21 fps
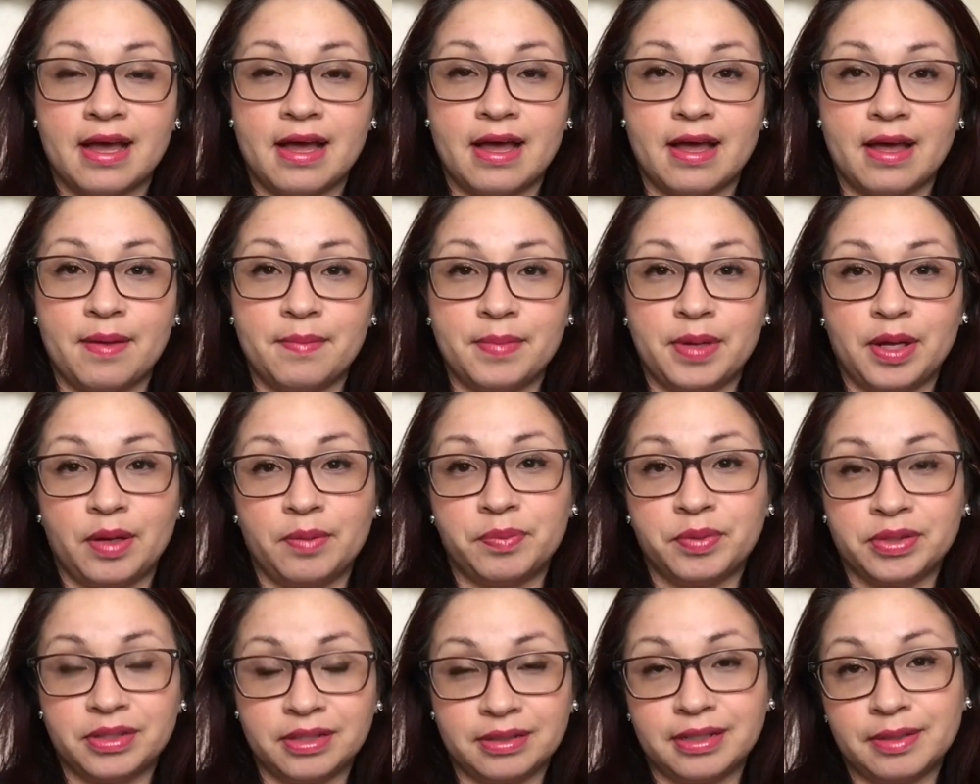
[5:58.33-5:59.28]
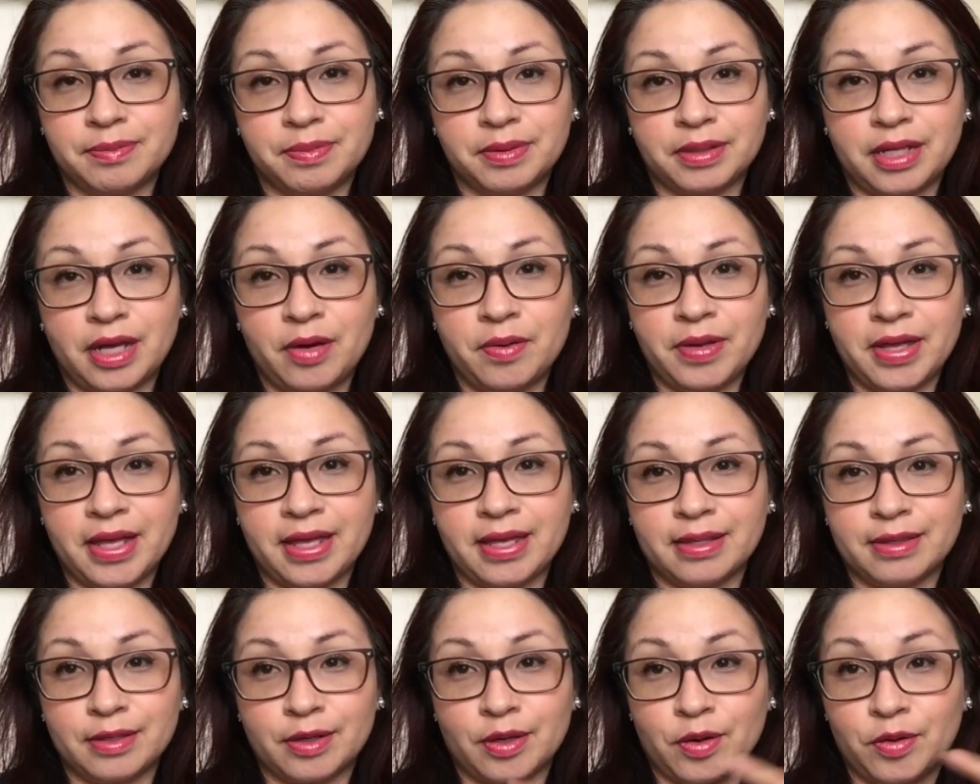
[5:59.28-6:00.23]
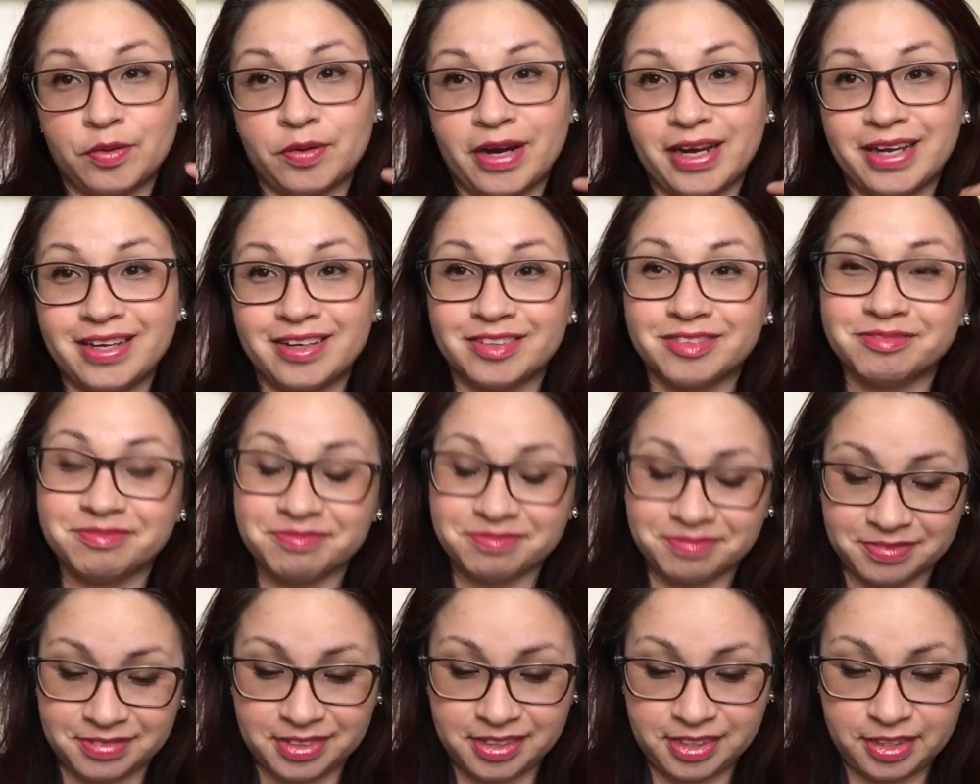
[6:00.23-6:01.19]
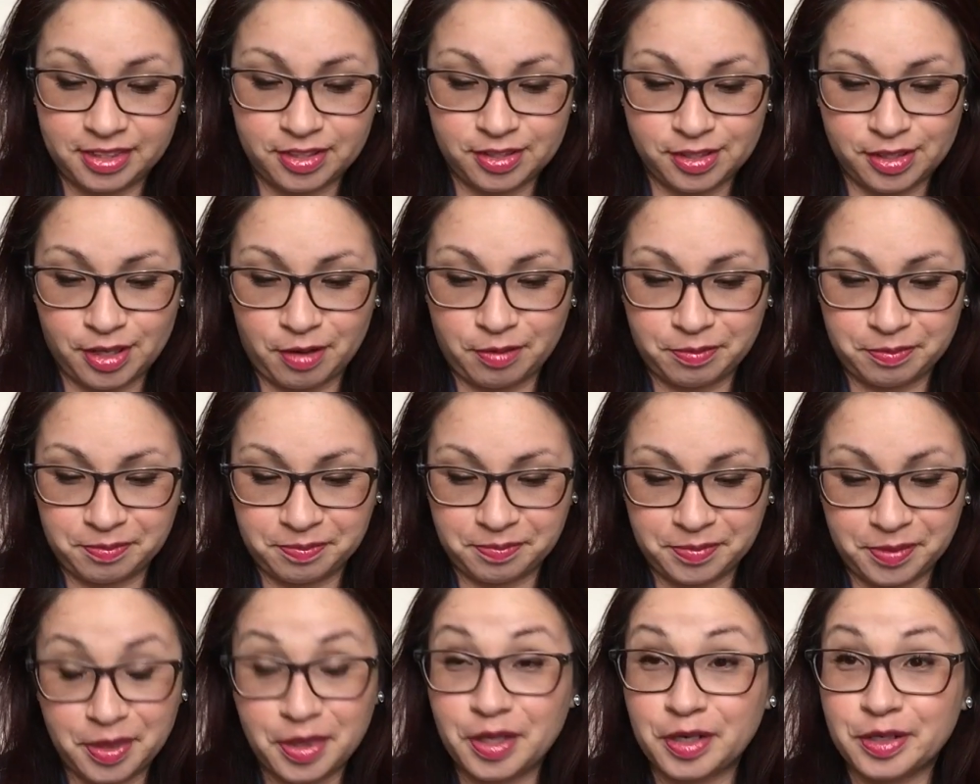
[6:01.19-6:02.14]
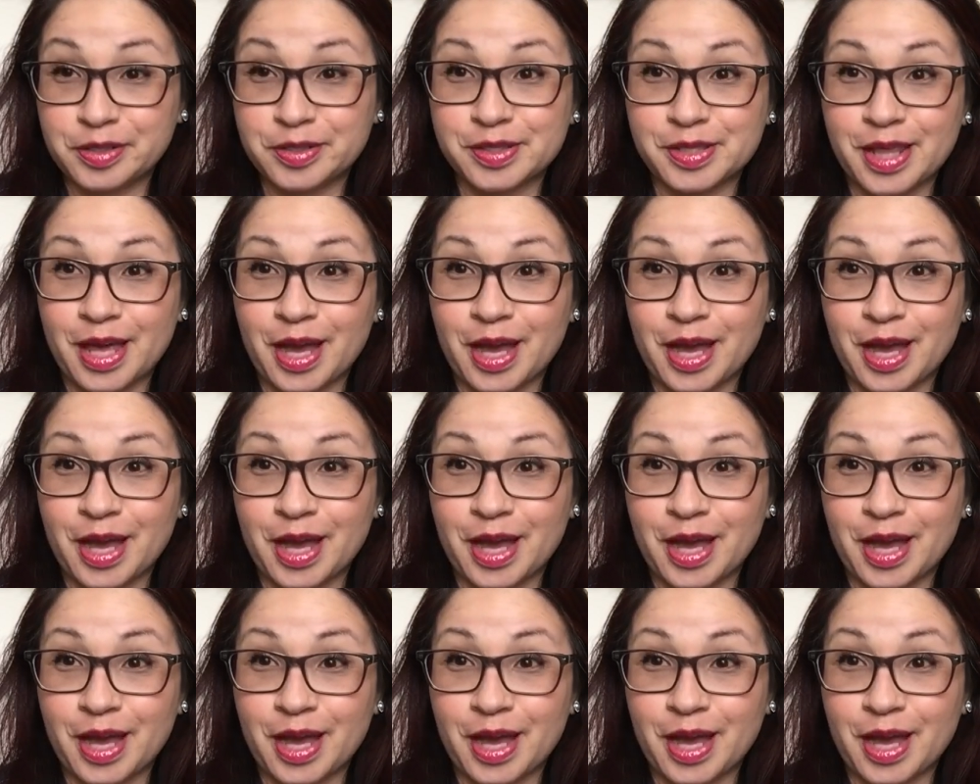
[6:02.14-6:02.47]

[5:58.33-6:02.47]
I'll put the link below and the code right here. So there's